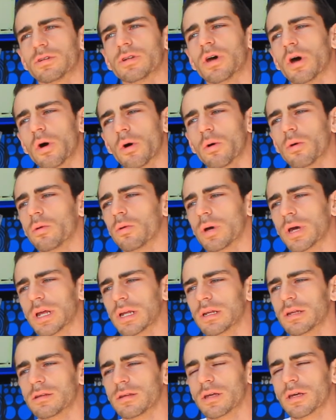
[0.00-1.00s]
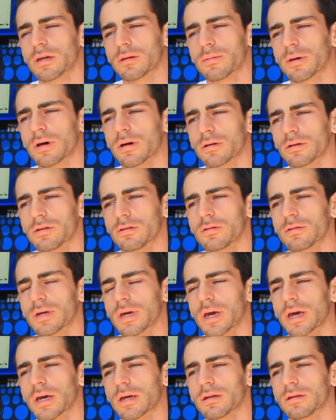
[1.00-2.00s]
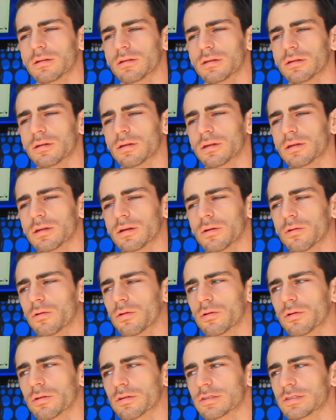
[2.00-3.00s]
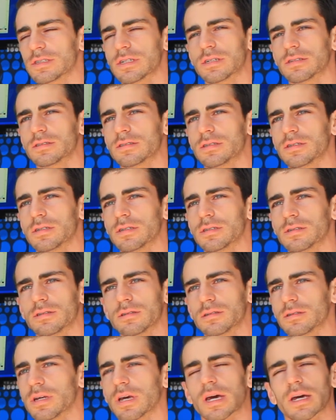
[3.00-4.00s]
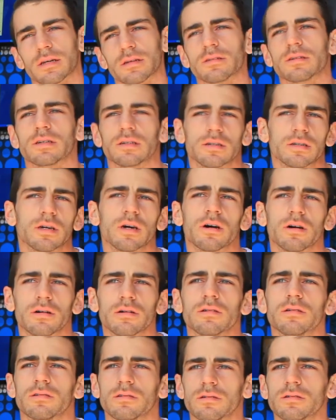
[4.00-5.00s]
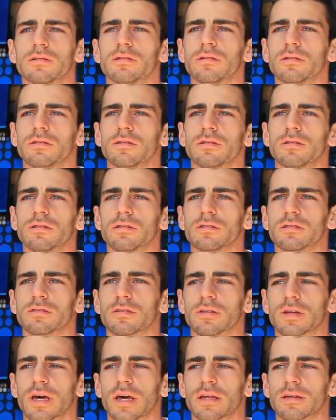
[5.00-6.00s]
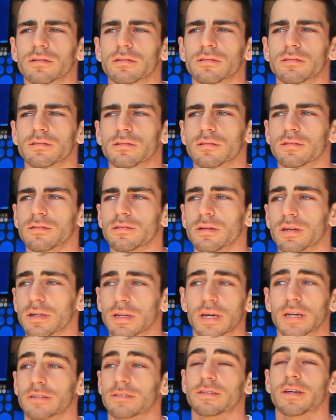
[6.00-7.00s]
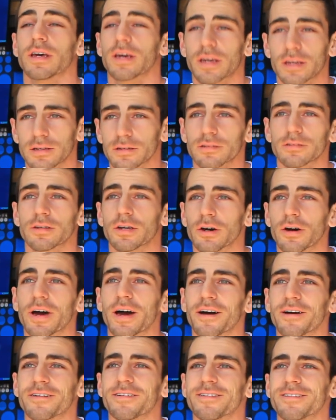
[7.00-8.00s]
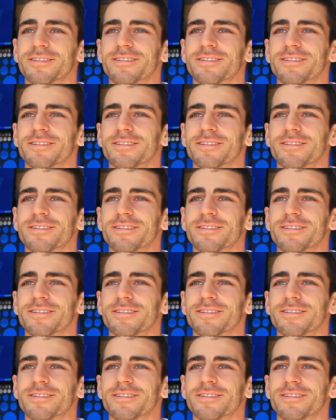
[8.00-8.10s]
know anything about QCAD or CNC, yeah, you need to go so that the next day you'll know how.